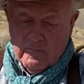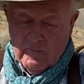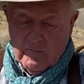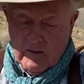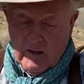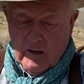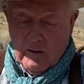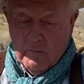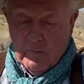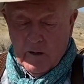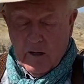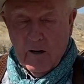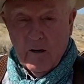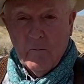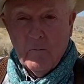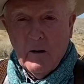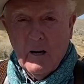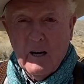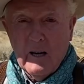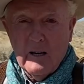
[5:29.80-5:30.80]
Now, bear
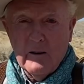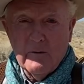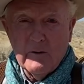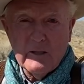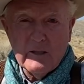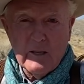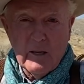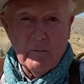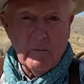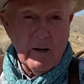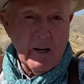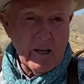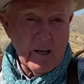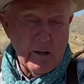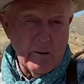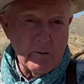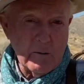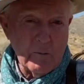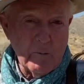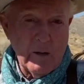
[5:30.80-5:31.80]
in mind, if a semi
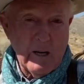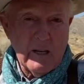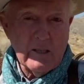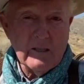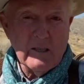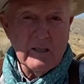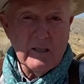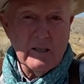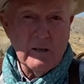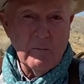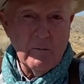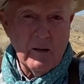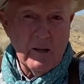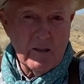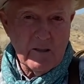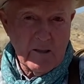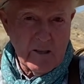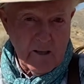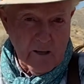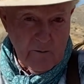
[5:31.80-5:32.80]
comes by at 60
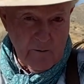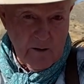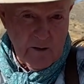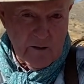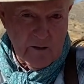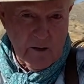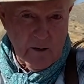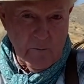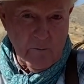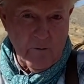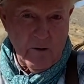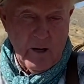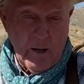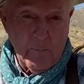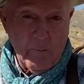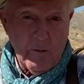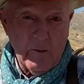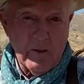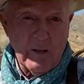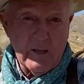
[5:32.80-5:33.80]
miles an hour with a tarp
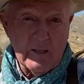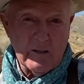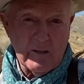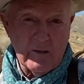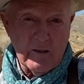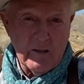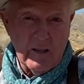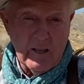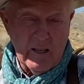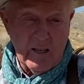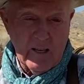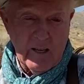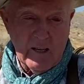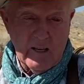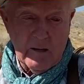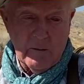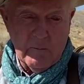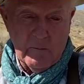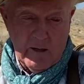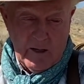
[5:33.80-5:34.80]
flapping, things could get
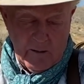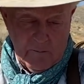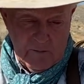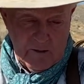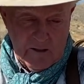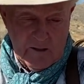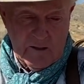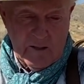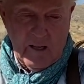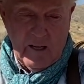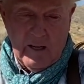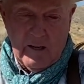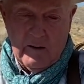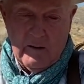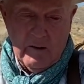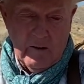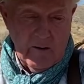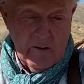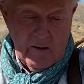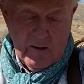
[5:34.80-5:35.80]
ugly. But I'm just
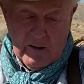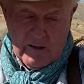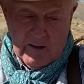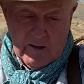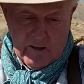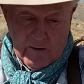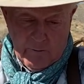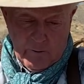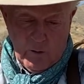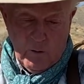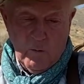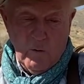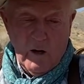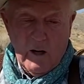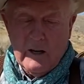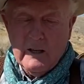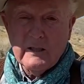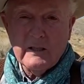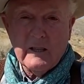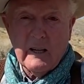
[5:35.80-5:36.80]
saying, if you
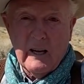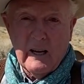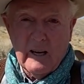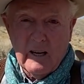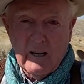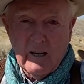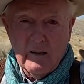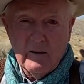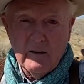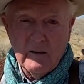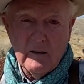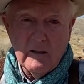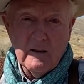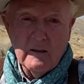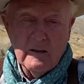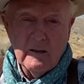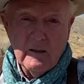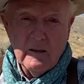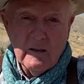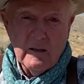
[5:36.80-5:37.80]
want to stay in a
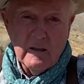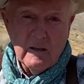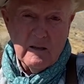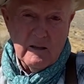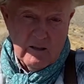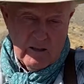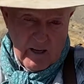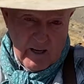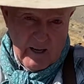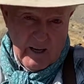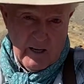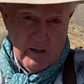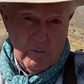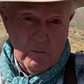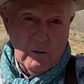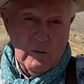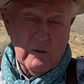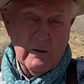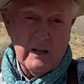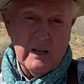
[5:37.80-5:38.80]

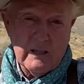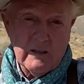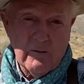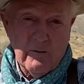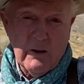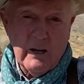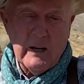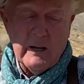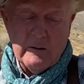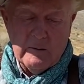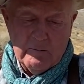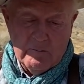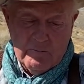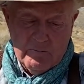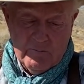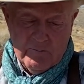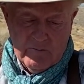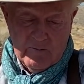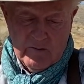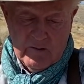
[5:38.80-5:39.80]
Hackamore, that's fine.
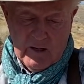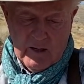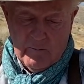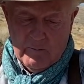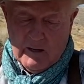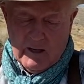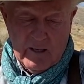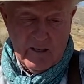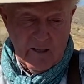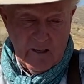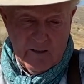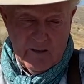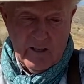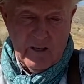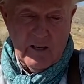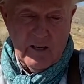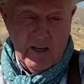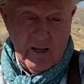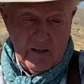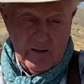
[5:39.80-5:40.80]
I'm not telling you
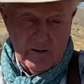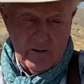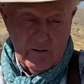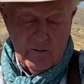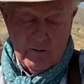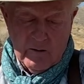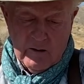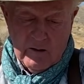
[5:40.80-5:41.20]
not to.